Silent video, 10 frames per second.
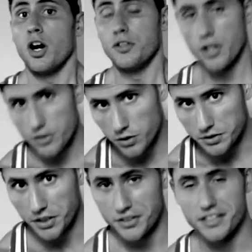Another
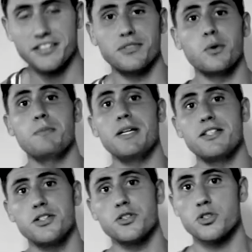alternative would
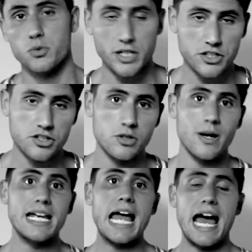be to switch
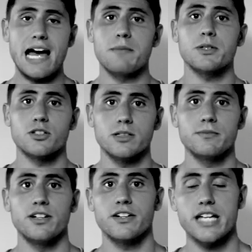to a hammer
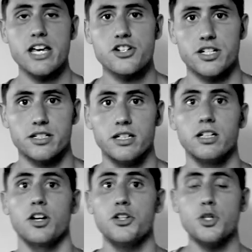grip variation,
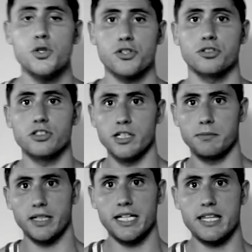a neutral
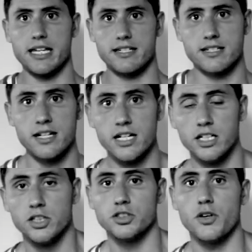grip like this.
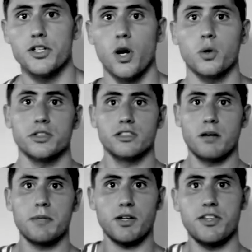So you hold the
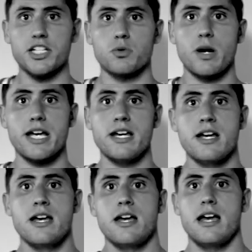dumbbell this
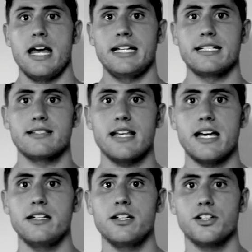way and
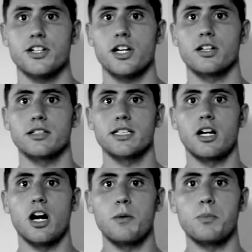instead you're
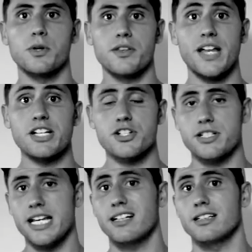curling upward. That
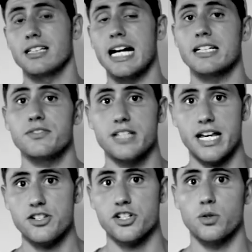should take a lot of
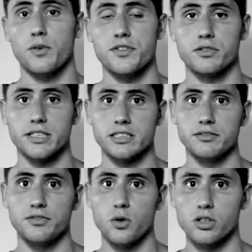tension off your wrist
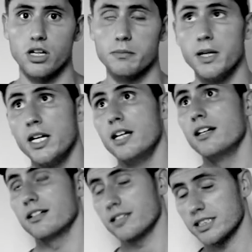and forearm,
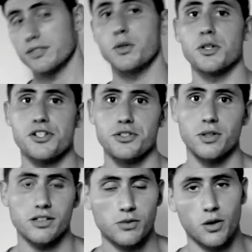unless of course you're
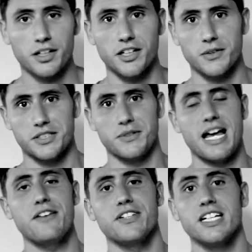doing it wrong or going too
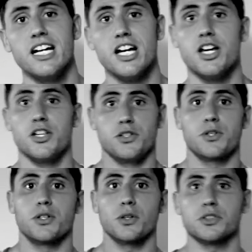heavy.
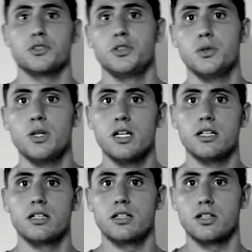You can also do
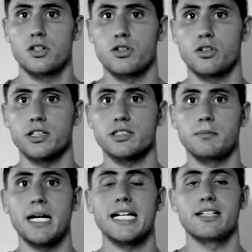cross
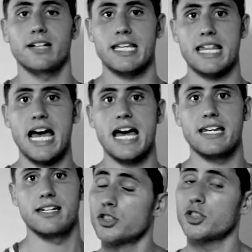the body like
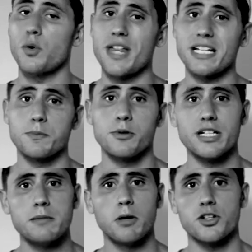that. So that's
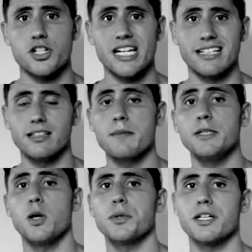pretty much it. Let
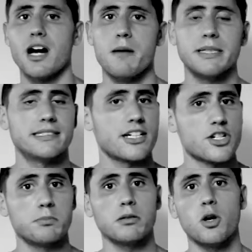me know in the comment
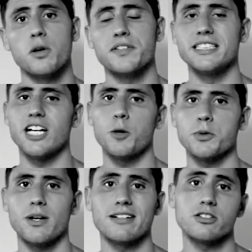section below if this
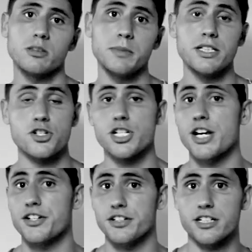helped you out a little bit and
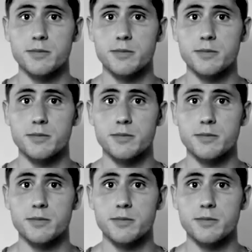share your